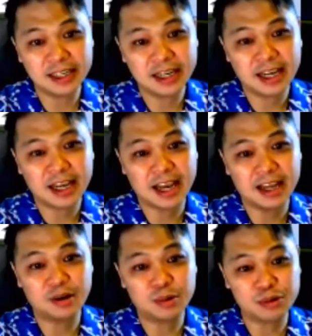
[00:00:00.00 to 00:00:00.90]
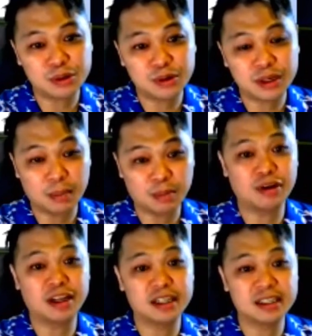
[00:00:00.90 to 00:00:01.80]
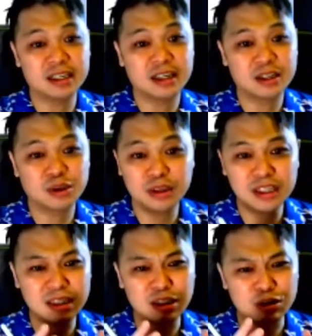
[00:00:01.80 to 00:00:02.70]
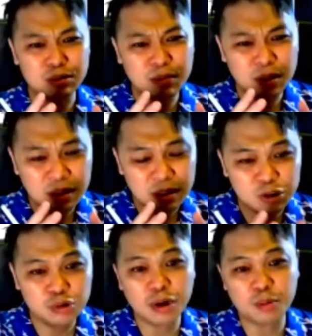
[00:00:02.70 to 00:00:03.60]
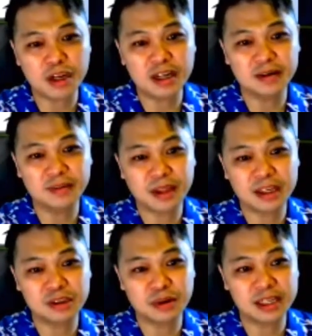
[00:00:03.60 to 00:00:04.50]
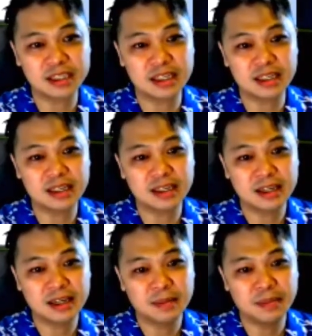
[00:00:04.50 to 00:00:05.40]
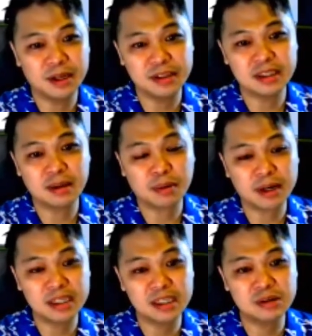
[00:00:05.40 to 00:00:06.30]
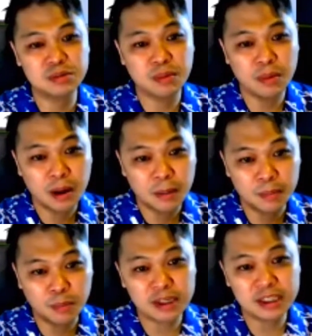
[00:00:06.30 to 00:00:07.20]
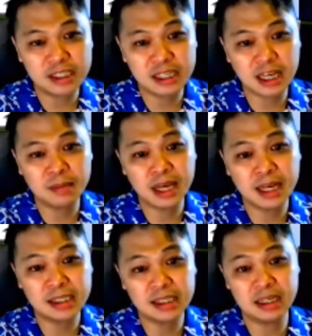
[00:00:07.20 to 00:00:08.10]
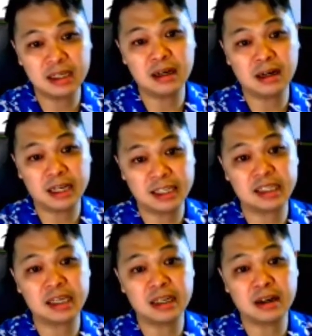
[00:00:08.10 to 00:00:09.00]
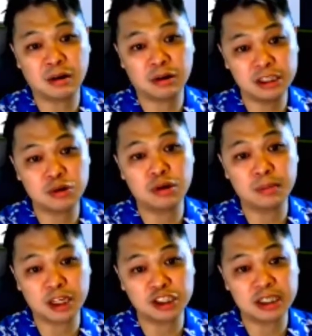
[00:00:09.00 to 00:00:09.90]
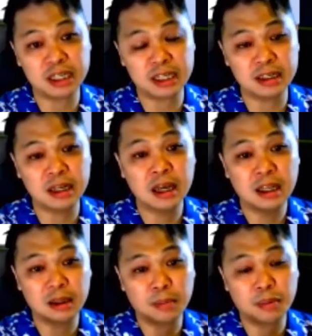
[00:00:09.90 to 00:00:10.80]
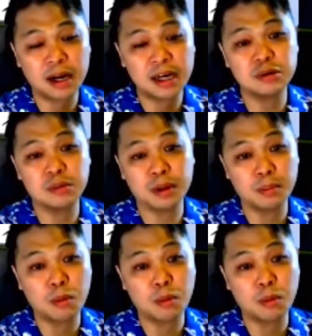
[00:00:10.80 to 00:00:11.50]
and also the upgraders. So this is straight winner, as you can see, because the prices, once this ABSD kicks in or these cooling measures kick in, the price will be more